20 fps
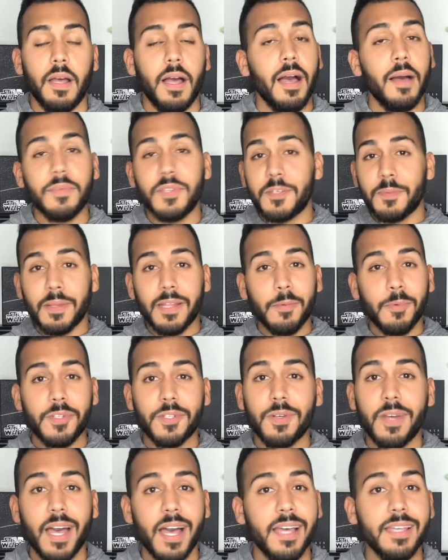I'm just playing with
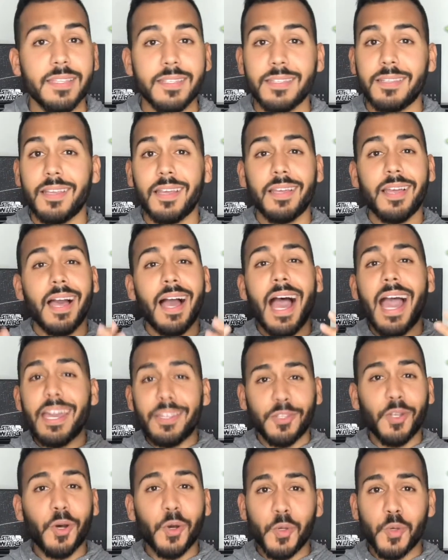you guys.
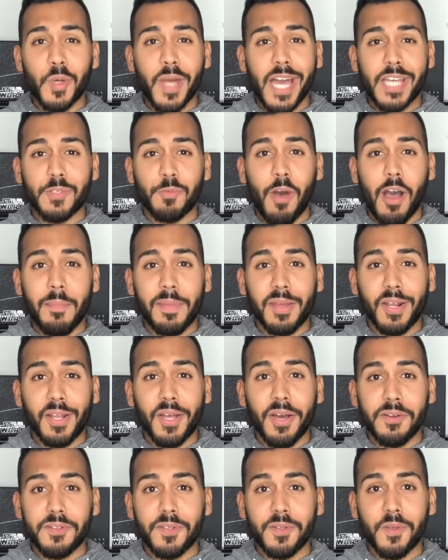I know you guys want me to
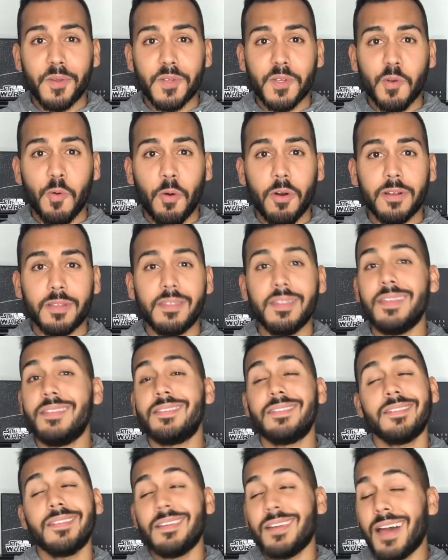go to those
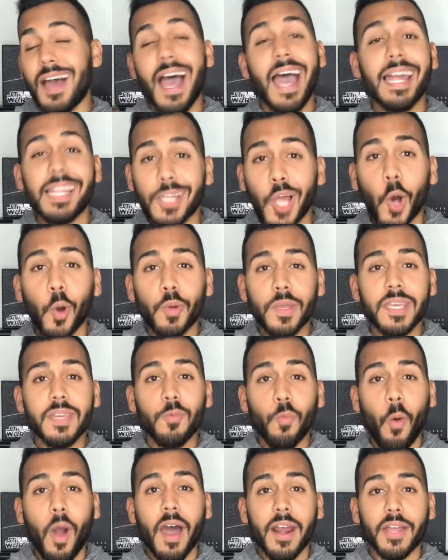coordinates. I low key
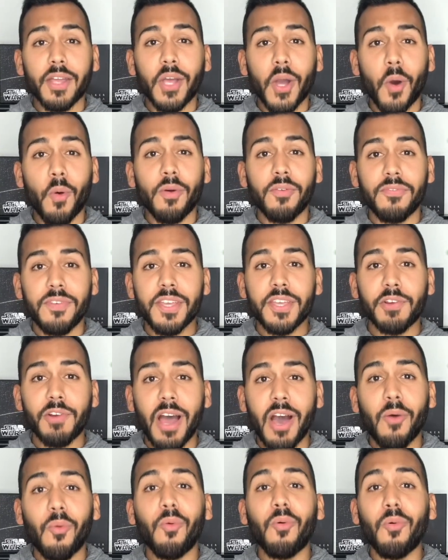want to go and figure
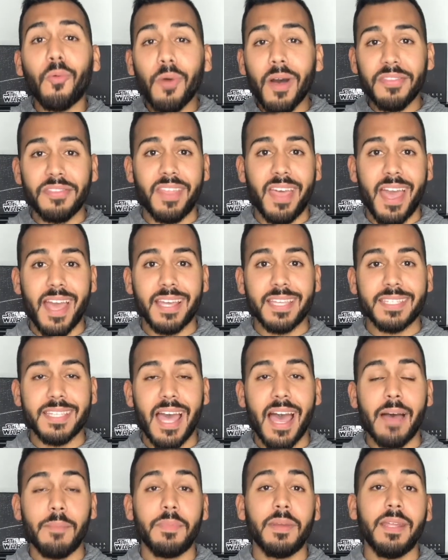out what the heck is
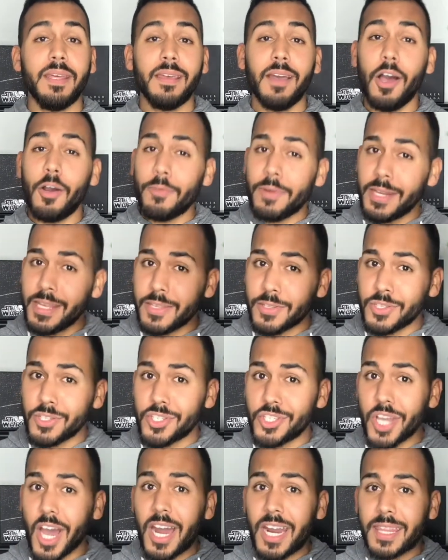happening. I already
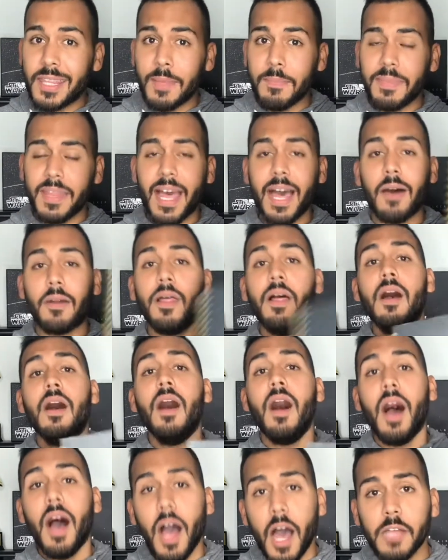jotted them down
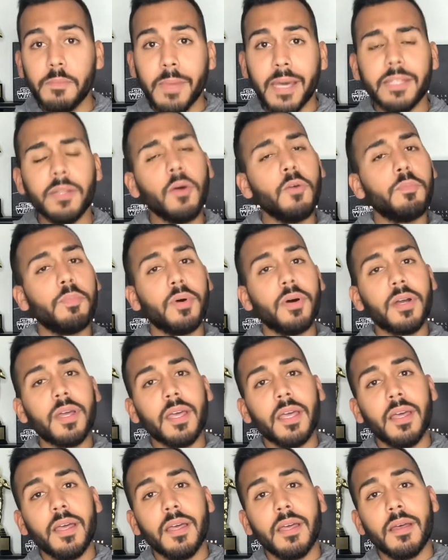on my notebook.